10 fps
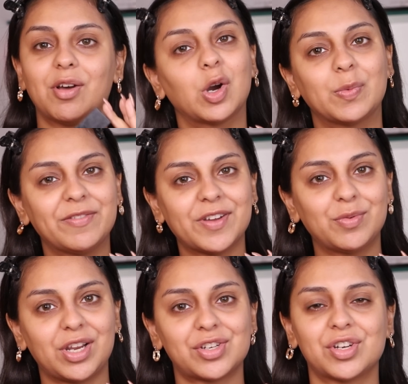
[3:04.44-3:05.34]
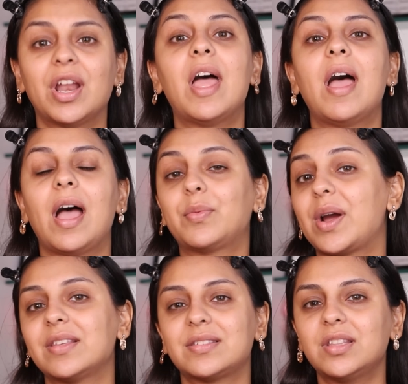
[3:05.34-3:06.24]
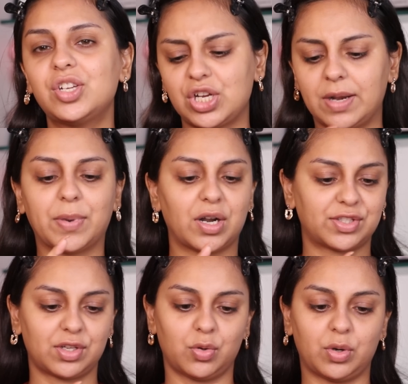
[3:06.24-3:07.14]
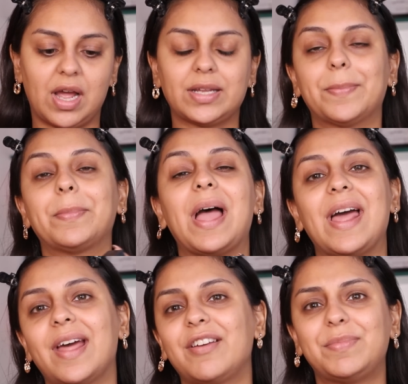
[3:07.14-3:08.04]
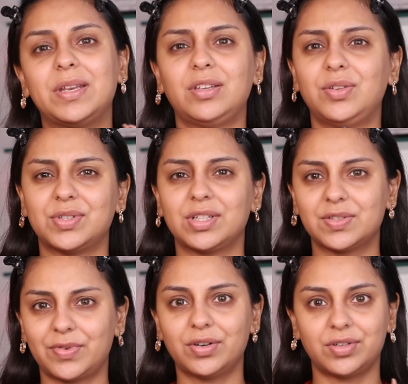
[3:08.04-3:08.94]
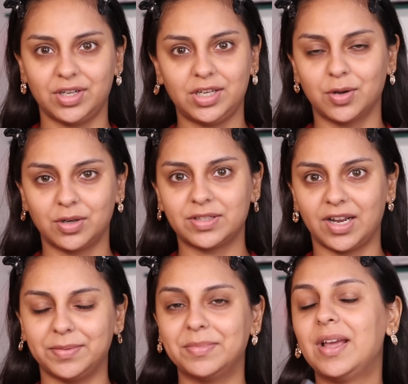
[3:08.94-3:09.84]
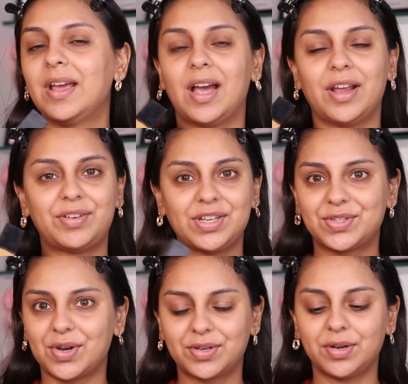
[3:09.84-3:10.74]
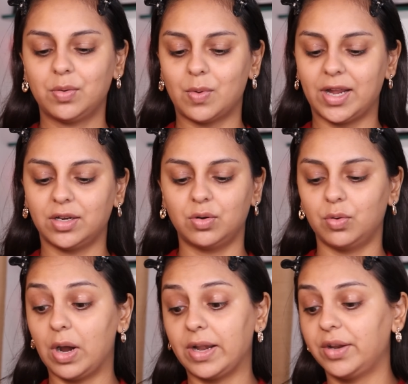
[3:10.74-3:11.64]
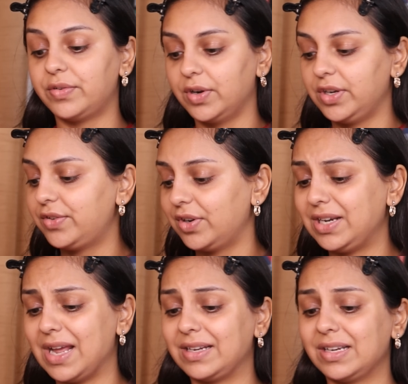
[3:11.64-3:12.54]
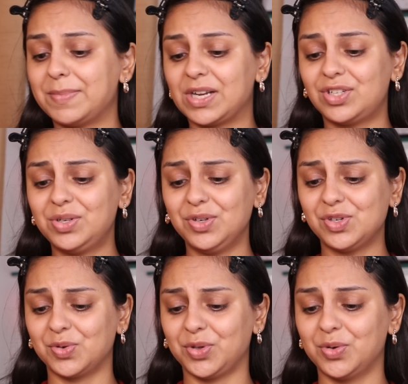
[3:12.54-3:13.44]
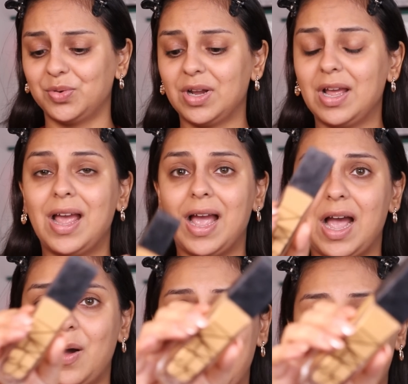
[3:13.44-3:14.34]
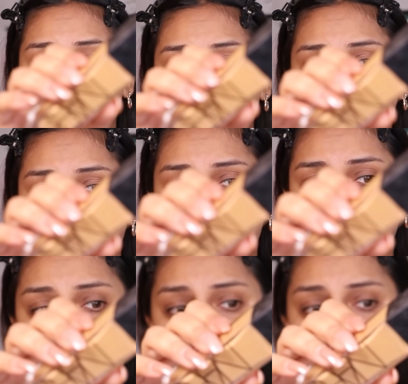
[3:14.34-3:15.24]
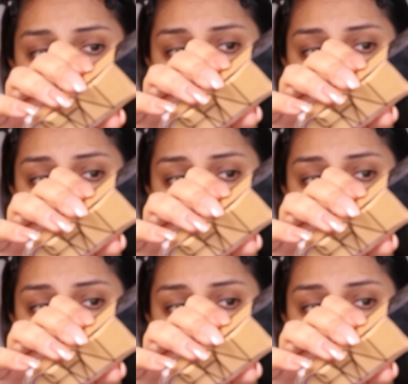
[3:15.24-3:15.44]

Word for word: Longwear Foundation. I wear this in the shade Barcelona. Yep. And I've been using this for a really long time. I restocked it a while ago and I really, really like it. I'm actually going to show you how absolutely just